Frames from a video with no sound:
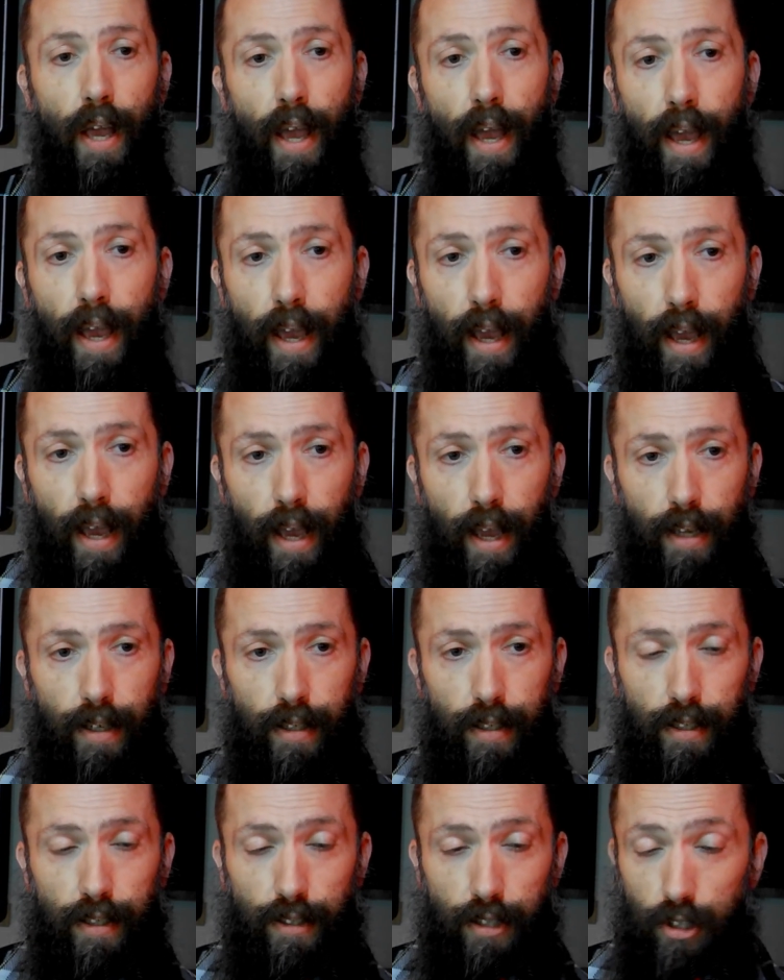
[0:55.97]
And
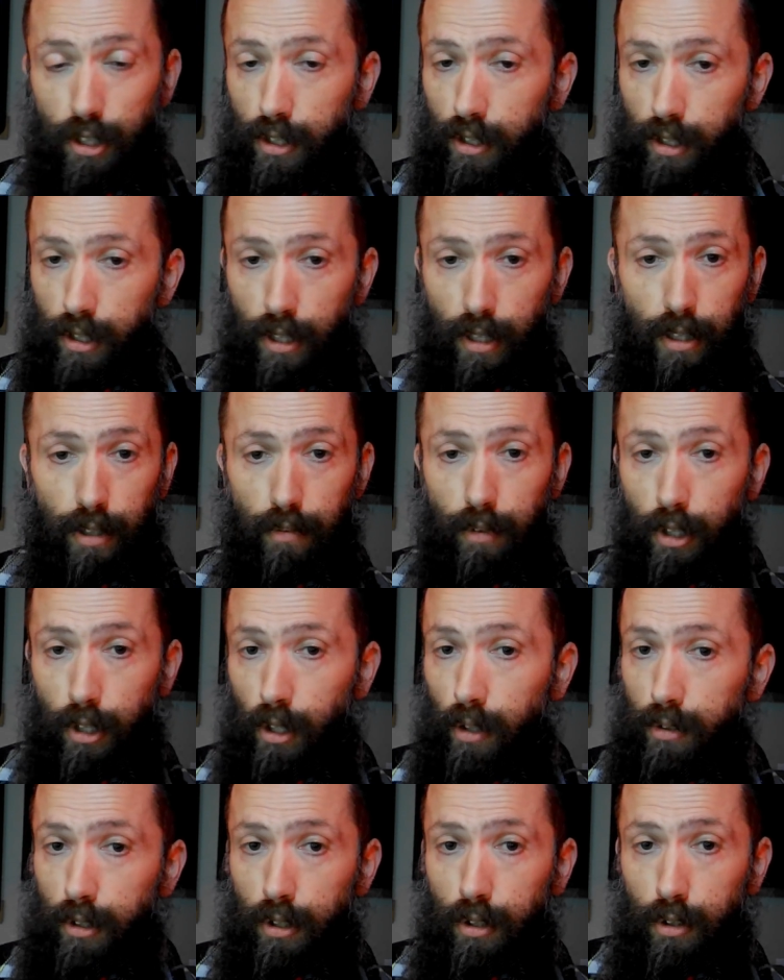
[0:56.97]
it's just a
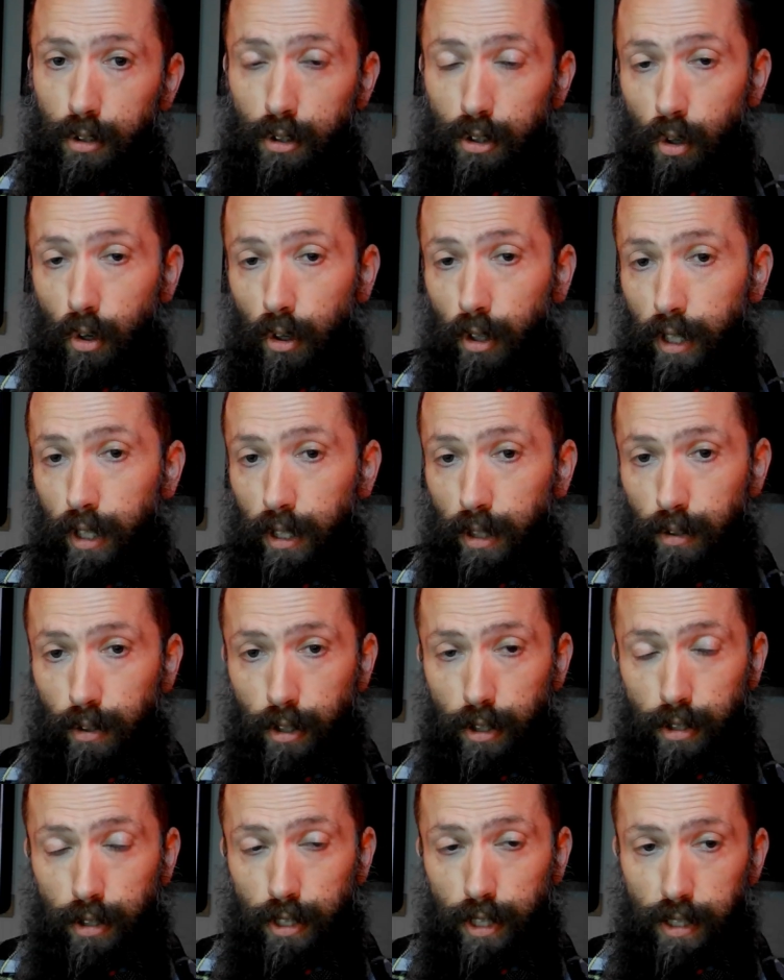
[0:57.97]
2-story
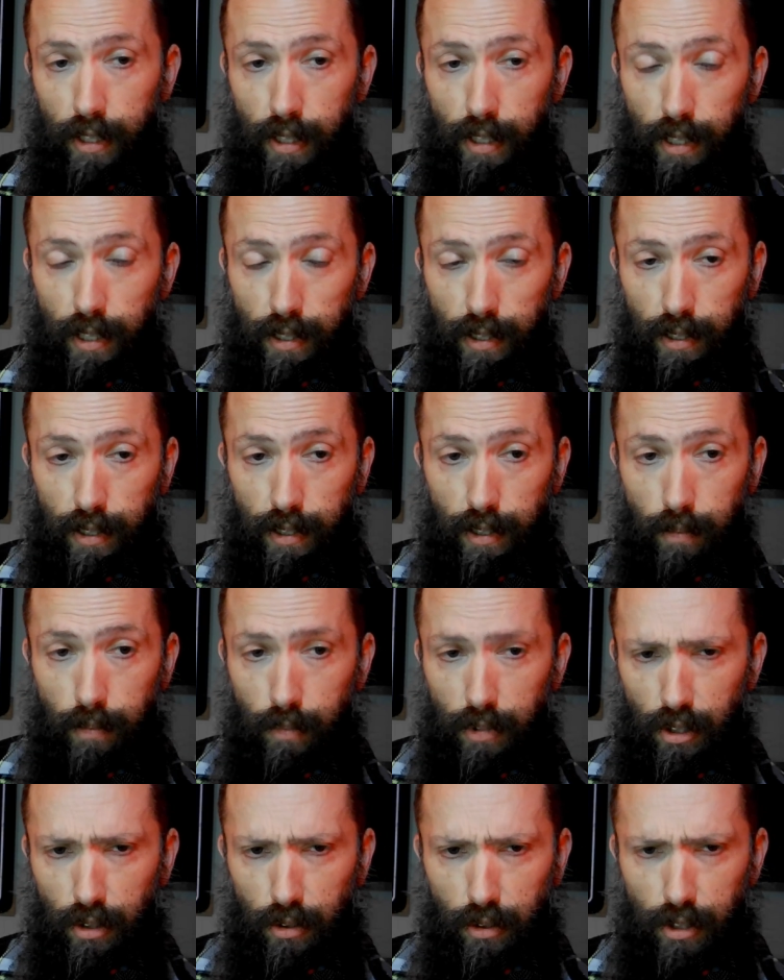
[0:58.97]
13D system,
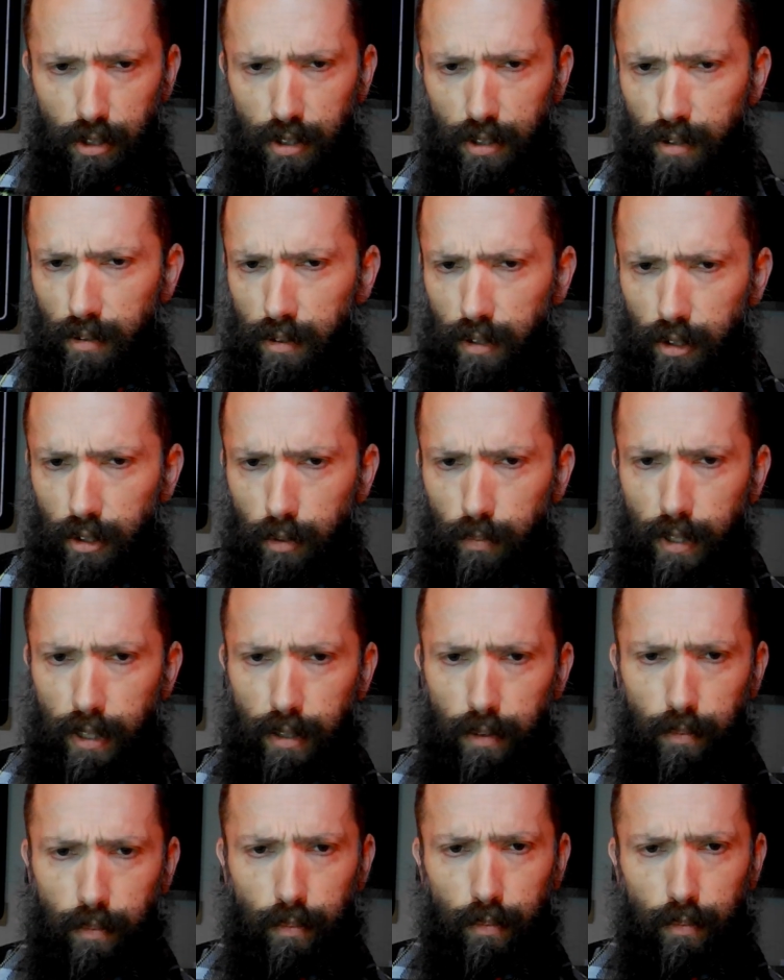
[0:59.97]
so just a little bit